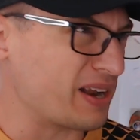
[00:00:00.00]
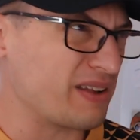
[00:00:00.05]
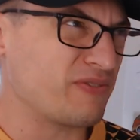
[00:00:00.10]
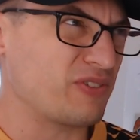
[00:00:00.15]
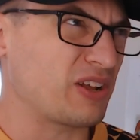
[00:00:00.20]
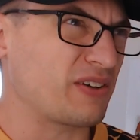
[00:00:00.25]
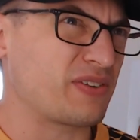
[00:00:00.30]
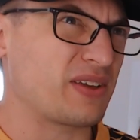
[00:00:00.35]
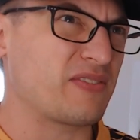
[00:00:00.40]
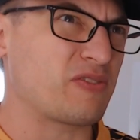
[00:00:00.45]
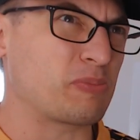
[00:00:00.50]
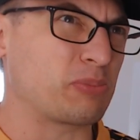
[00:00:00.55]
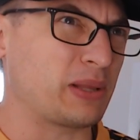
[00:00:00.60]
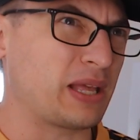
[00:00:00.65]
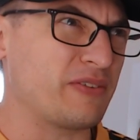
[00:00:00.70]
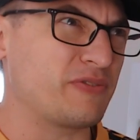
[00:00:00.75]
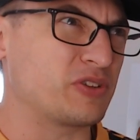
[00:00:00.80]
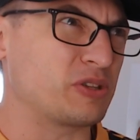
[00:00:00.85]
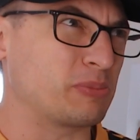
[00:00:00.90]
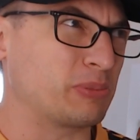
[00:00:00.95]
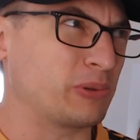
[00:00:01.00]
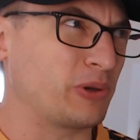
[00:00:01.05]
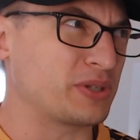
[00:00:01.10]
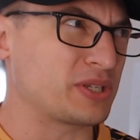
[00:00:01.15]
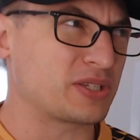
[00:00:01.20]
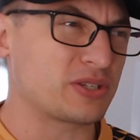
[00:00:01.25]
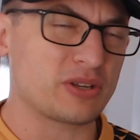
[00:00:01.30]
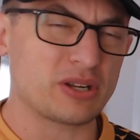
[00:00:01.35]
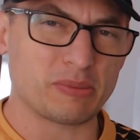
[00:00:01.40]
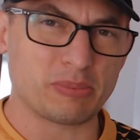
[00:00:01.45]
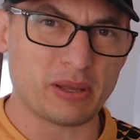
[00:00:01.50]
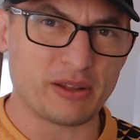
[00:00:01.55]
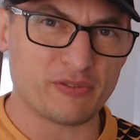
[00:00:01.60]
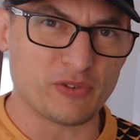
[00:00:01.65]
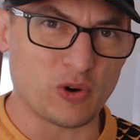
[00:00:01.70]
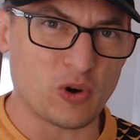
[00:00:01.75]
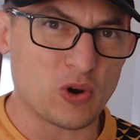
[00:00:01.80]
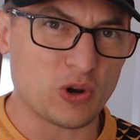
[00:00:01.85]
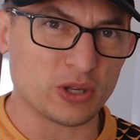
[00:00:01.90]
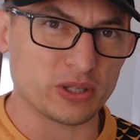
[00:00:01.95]
even know if he ever played for the Blues. He certainly played
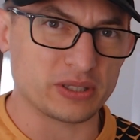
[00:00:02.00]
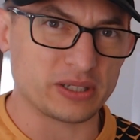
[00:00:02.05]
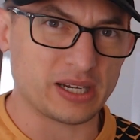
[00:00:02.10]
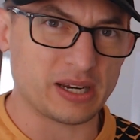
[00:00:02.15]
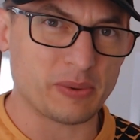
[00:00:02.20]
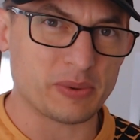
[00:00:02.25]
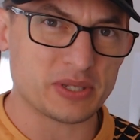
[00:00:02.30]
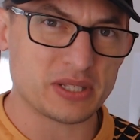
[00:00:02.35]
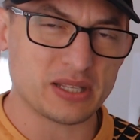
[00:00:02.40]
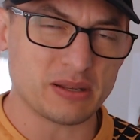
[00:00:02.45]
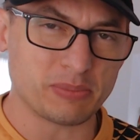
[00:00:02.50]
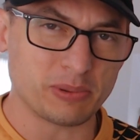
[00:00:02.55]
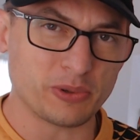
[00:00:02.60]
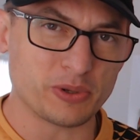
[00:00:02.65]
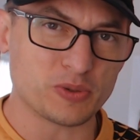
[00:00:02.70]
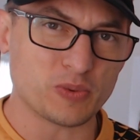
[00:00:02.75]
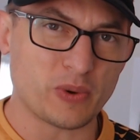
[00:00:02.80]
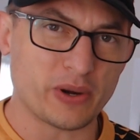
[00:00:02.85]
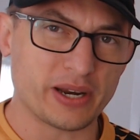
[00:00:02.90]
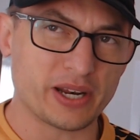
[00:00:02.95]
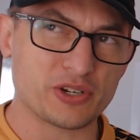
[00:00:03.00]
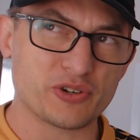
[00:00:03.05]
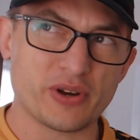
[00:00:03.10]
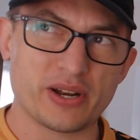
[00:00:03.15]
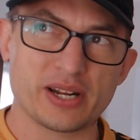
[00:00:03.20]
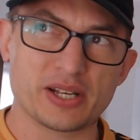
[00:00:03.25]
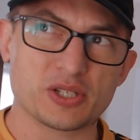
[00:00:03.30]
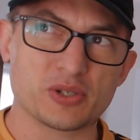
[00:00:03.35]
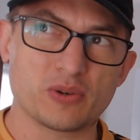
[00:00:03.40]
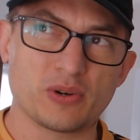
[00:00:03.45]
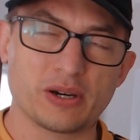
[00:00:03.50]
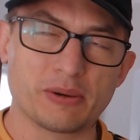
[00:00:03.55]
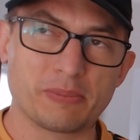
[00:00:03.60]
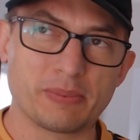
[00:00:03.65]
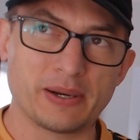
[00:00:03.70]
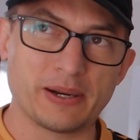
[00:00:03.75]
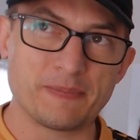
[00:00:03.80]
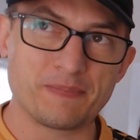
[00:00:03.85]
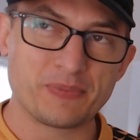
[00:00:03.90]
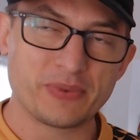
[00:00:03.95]
for Auckland and he was in the Blues wider training squad,
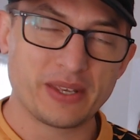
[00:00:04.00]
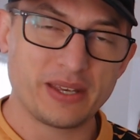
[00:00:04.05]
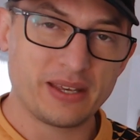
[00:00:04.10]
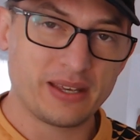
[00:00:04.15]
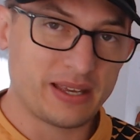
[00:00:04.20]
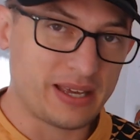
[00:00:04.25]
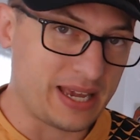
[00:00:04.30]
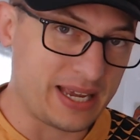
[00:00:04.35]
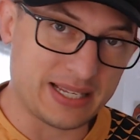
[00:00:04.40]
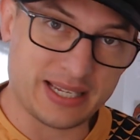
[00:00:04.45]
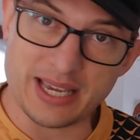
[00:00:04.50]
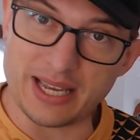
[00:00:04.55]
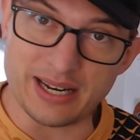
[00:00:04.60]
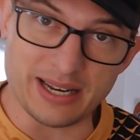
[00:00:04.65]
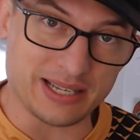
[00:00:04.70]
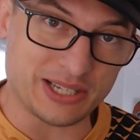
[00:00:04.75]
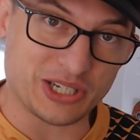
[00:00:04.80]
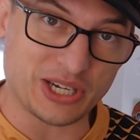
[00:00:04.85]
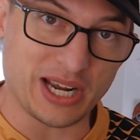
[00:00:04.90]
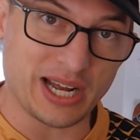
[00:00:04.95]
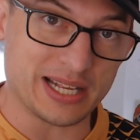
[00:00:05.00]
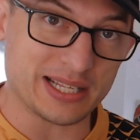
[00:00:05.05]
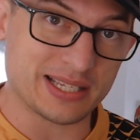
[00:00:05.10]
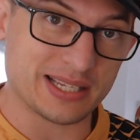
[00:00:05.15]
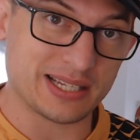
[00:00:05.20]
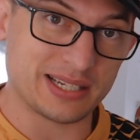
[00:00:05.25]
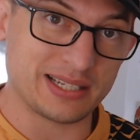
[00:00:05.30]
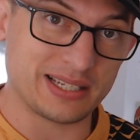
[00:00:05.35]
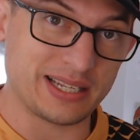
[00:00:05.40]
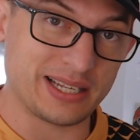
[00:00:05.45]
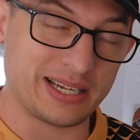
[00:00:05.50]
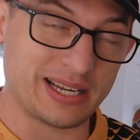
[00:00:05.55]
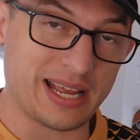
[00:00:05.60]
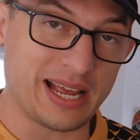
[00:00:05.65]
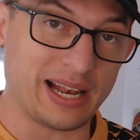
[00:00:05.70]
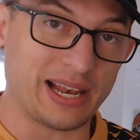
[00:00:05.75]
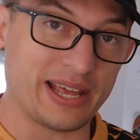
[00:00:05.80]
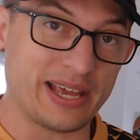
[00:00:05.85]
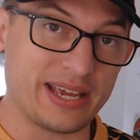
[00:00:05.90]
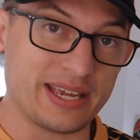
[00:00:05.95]
but he's getting his chance in
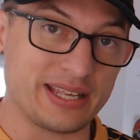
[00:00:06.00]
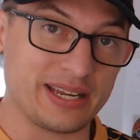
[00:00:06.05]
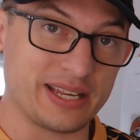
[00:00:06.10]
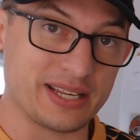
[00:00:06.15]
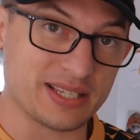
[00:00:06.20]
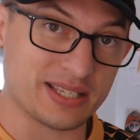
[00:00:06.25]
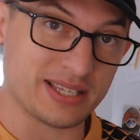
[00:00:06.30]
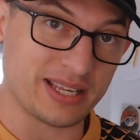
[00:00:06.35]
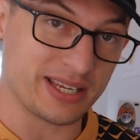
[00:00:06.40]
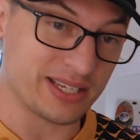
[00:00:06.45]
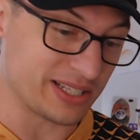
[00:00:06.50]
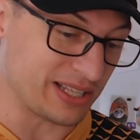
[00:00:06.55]
LA and he's